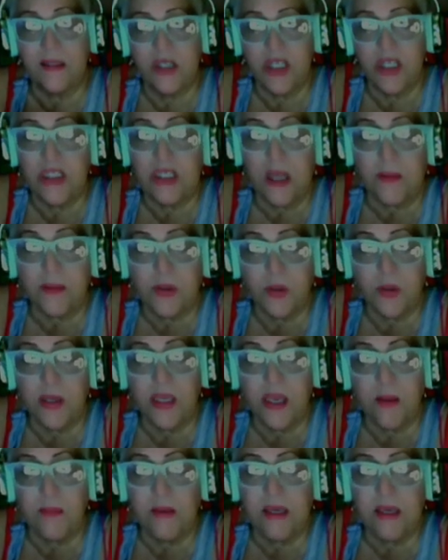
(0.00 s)
She stopped
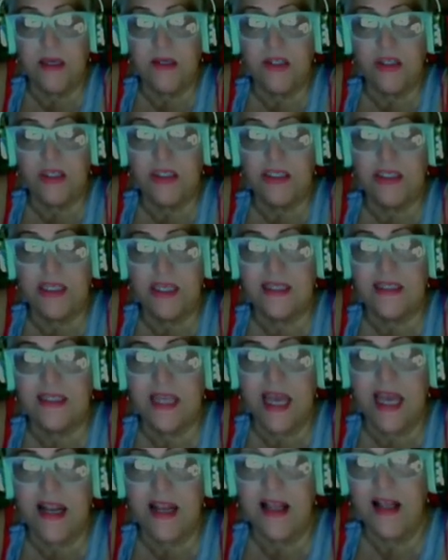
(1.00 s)
doing it because she says
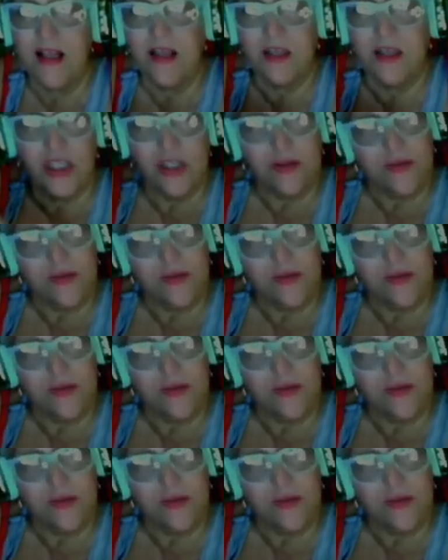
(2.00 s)
that she,